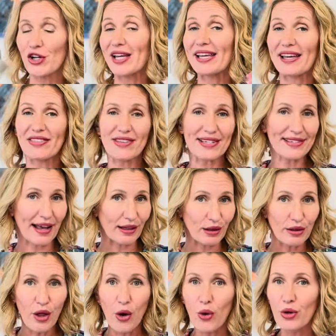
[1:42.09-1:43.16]
You can get this at
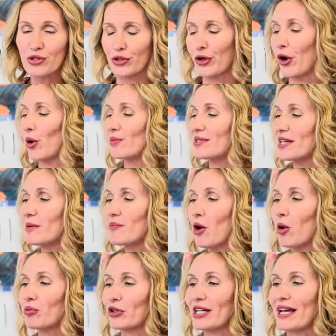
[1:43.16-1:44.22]
Lowe's or Home
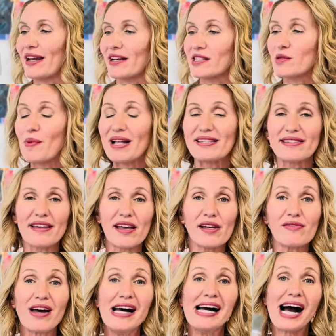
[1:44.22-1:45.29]
Depot, pretty
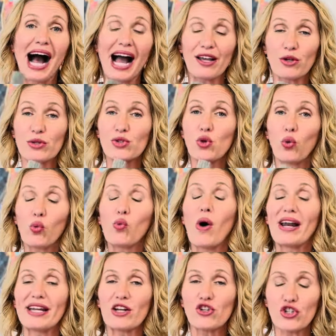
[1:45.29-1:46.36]
inexpensive. I use the
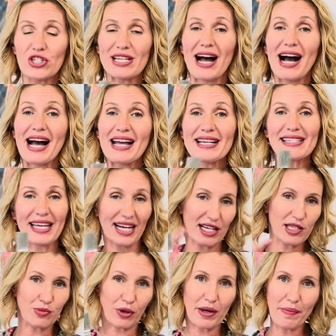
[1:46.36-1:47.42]
one inch size and I
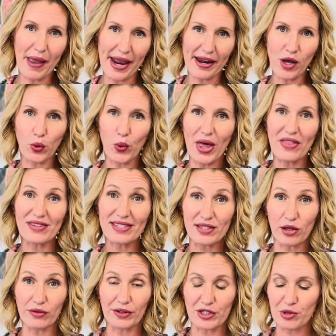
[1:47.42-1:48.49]
spray paint it with
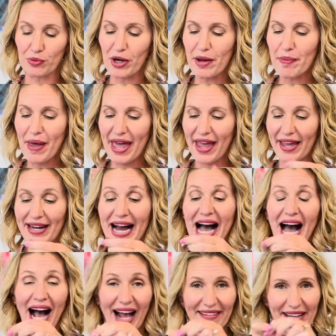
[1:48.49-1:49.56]
silver spray paint.
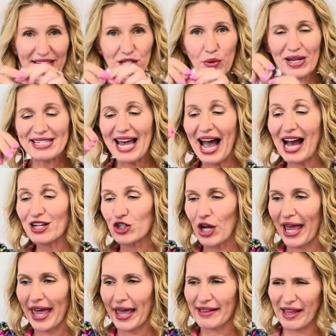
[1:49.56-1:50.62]
I like to attach
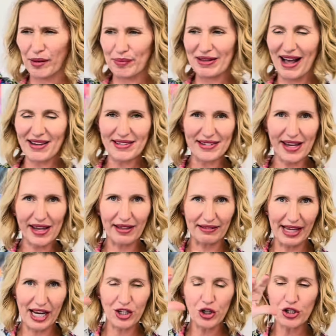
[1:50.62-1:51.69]
a like plastic
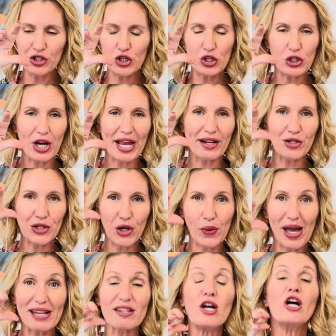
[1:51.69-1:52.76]
lanyard string to
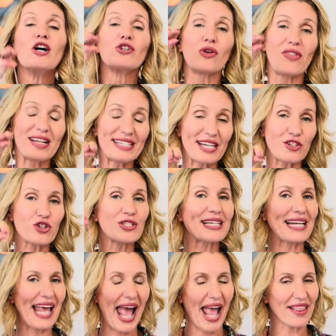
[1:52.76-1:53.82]
it so that teachers
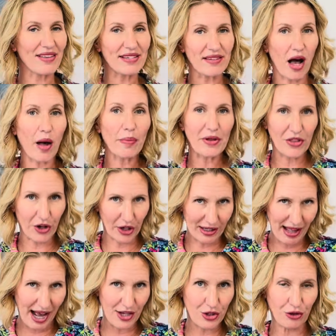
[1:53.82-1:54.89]
can hang this up in their
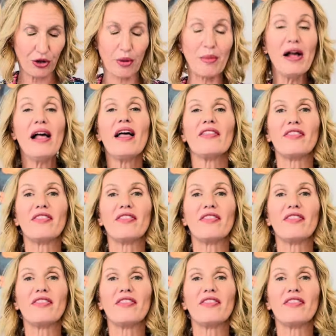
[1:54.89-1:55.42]
classroom.